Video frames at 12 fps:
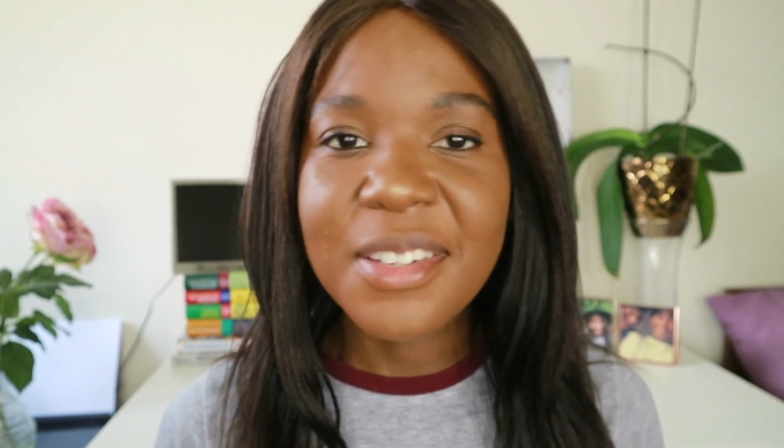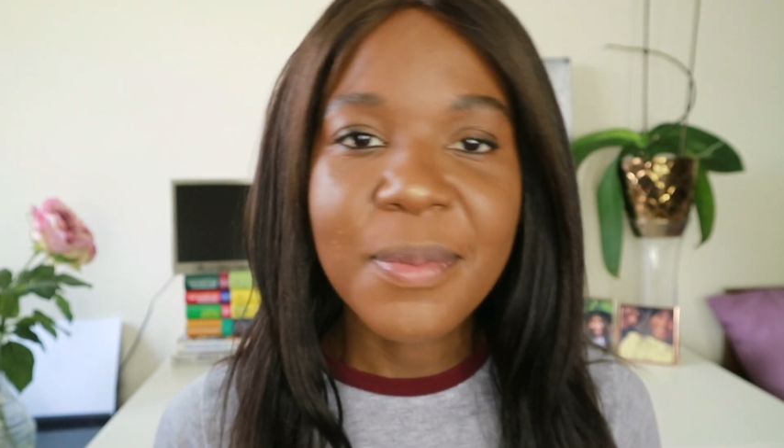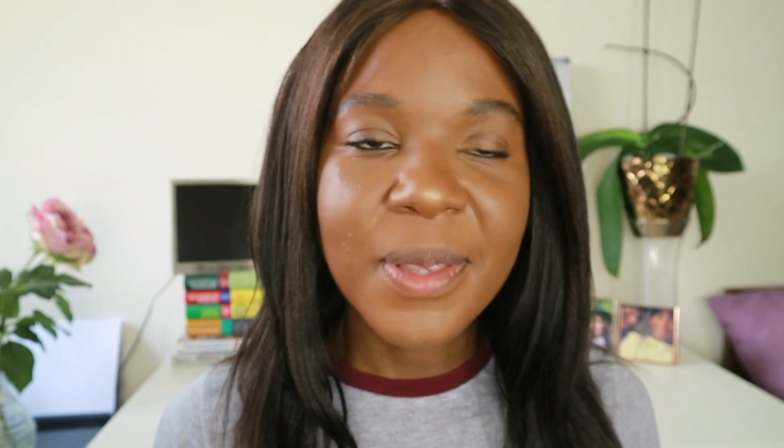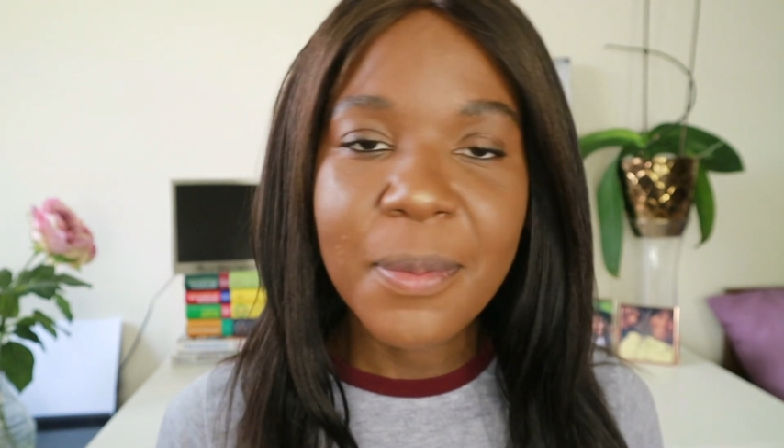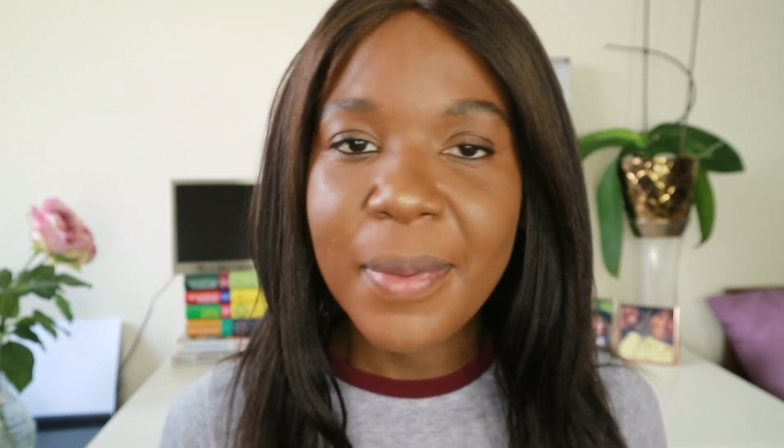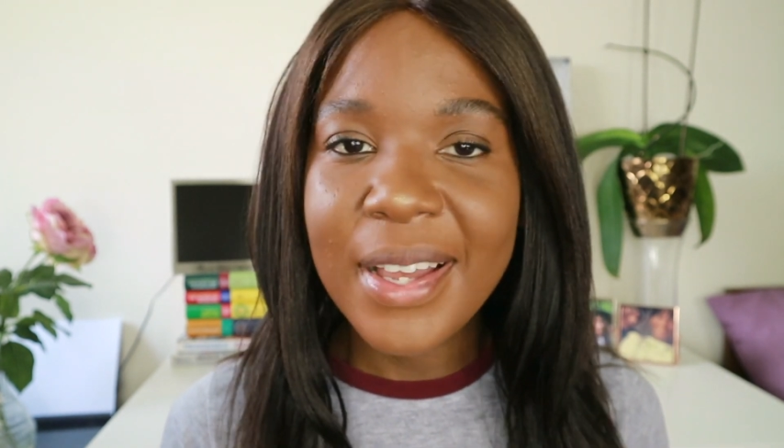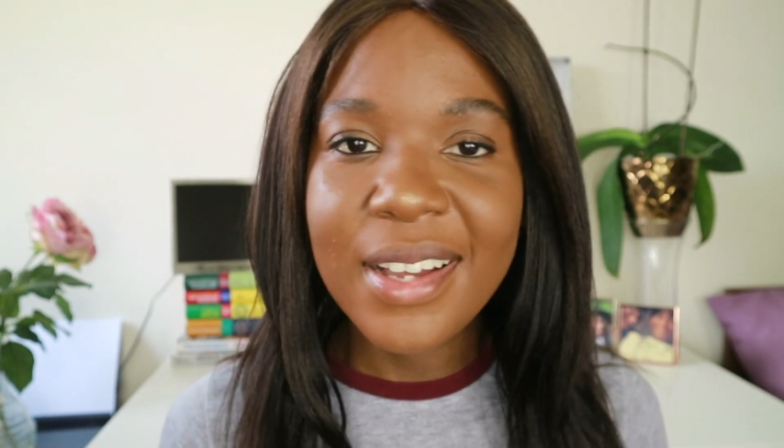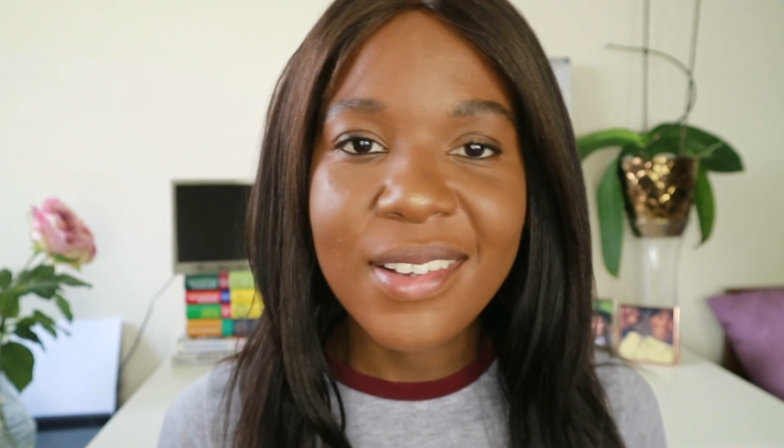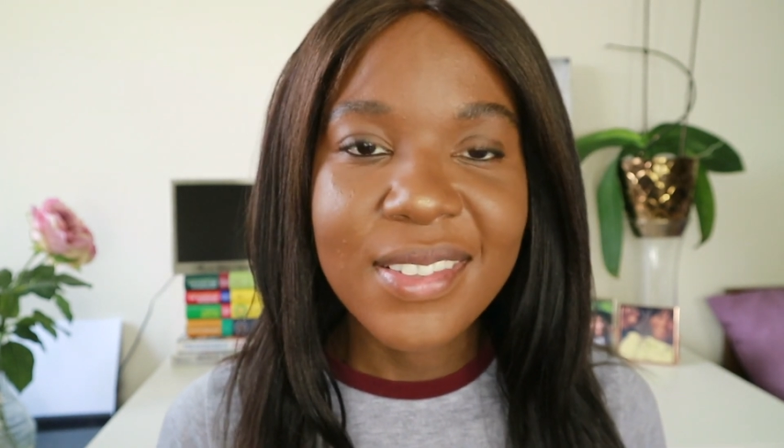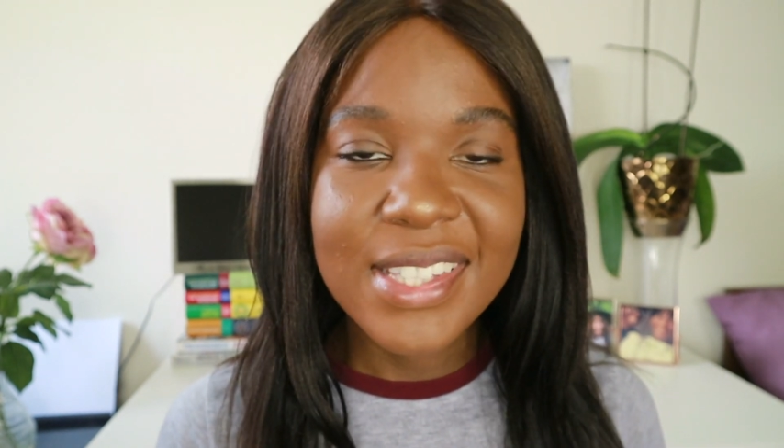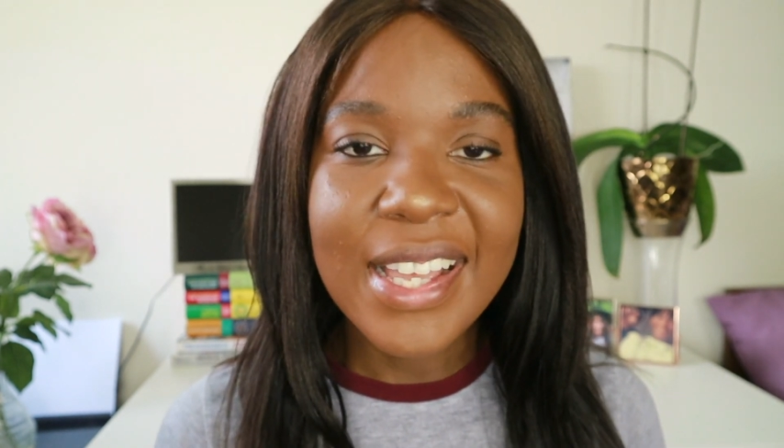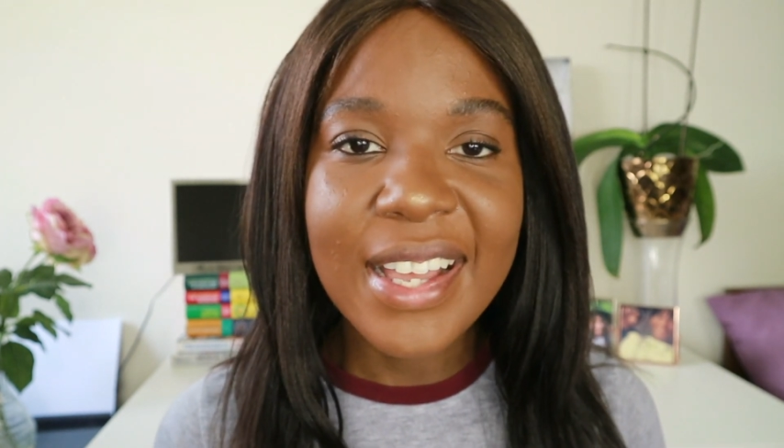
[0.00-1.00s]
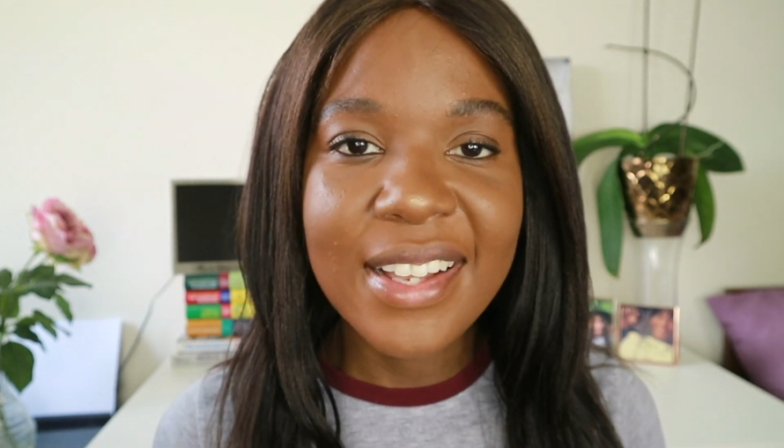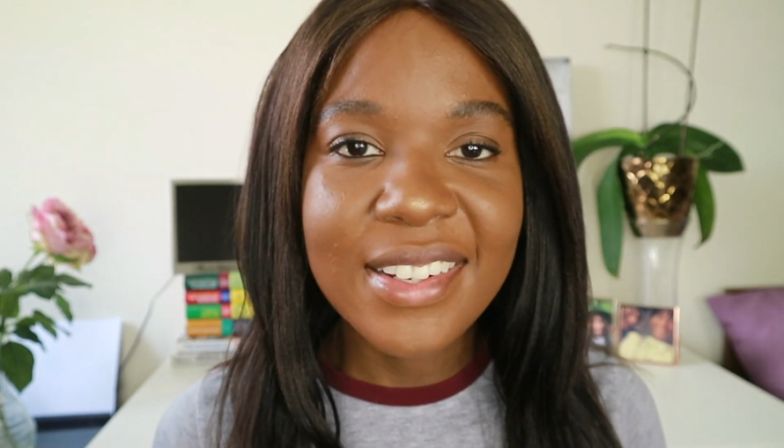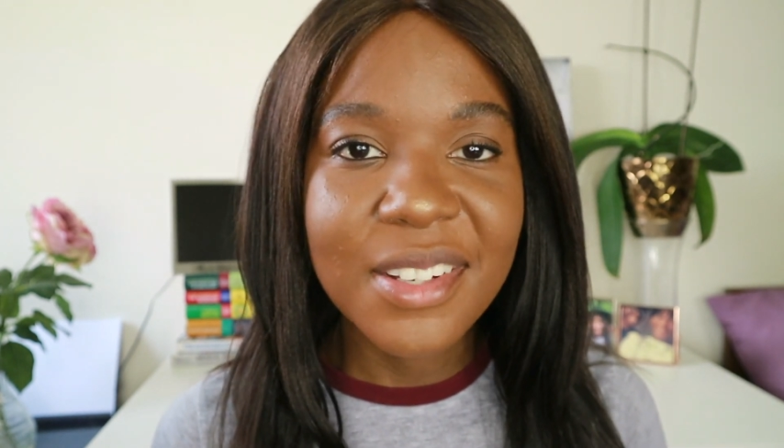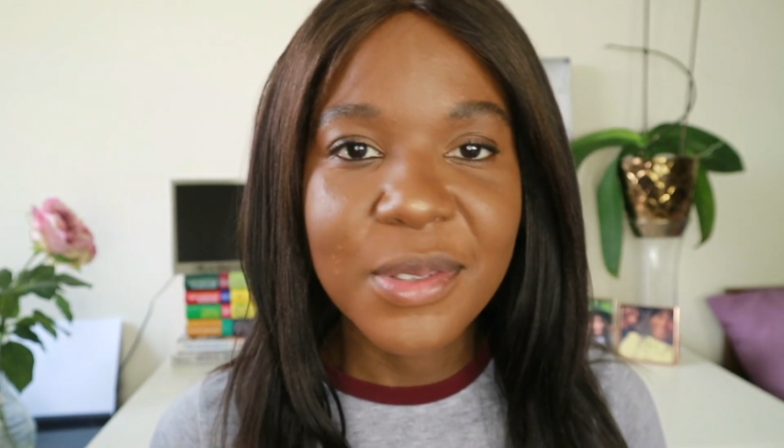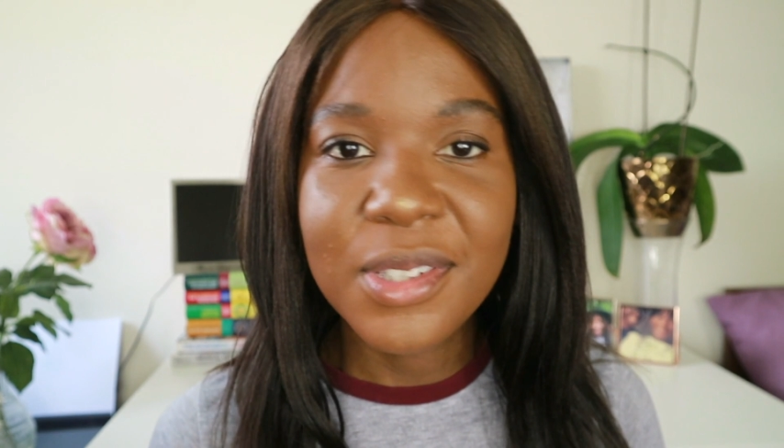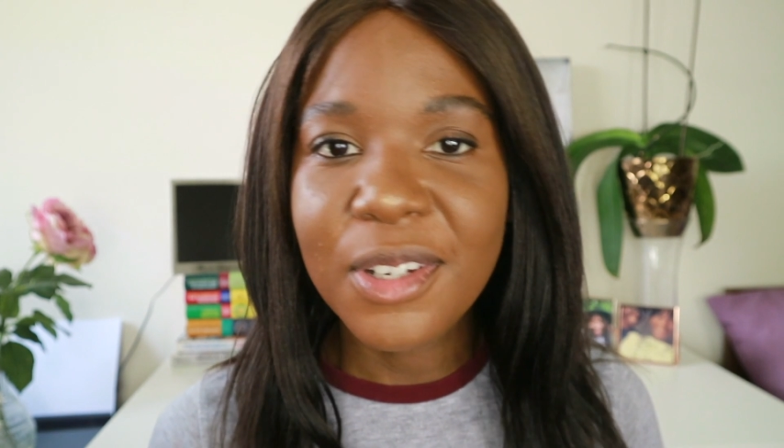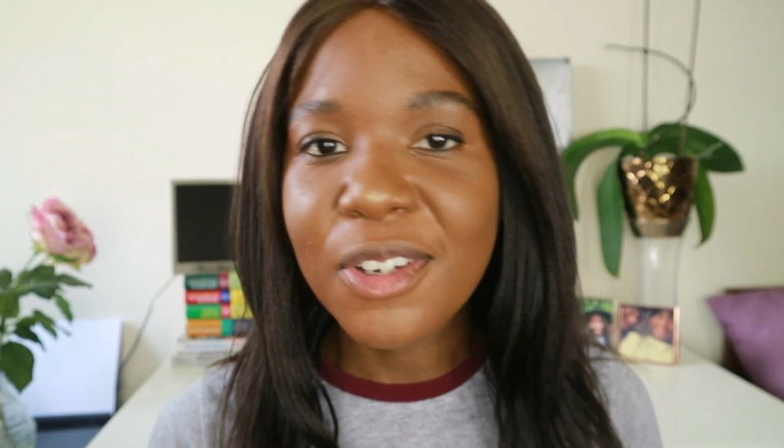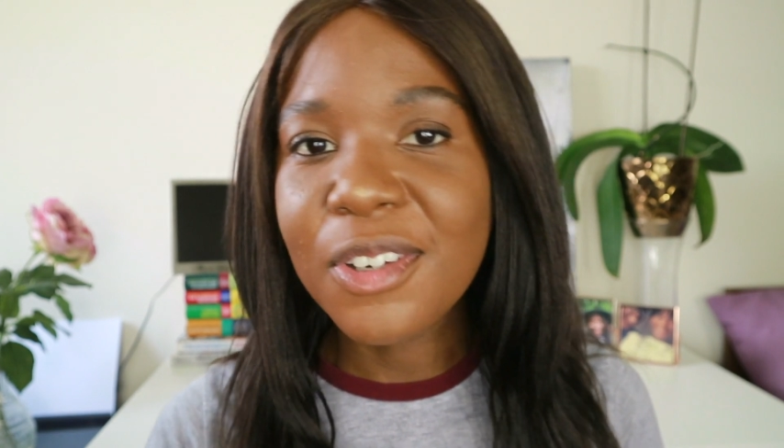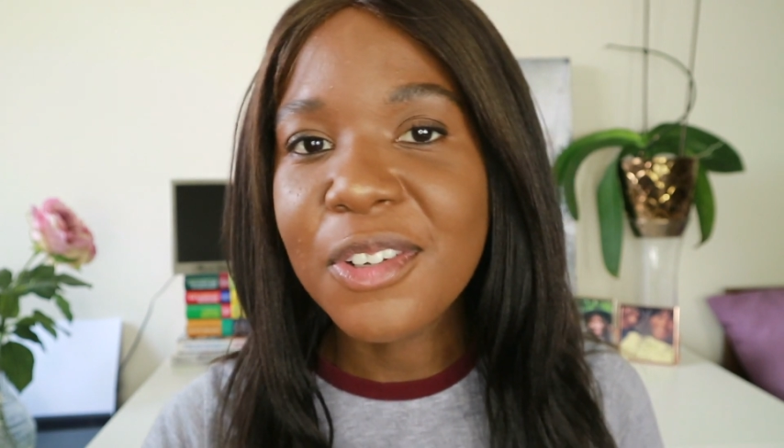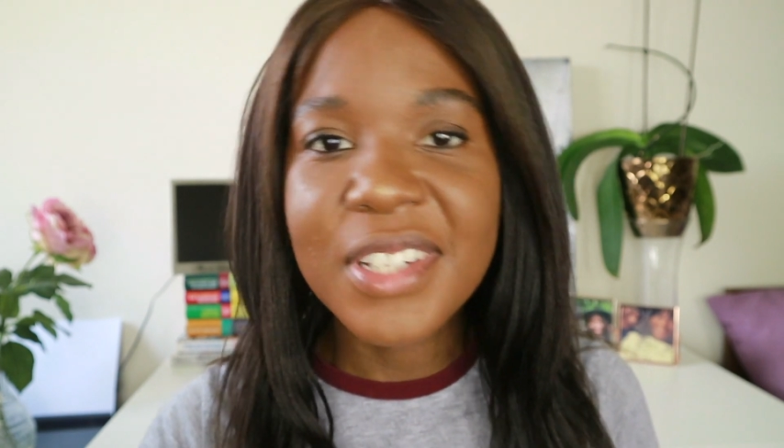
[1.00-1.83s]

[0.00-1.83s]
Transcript: something pounds and it was a long,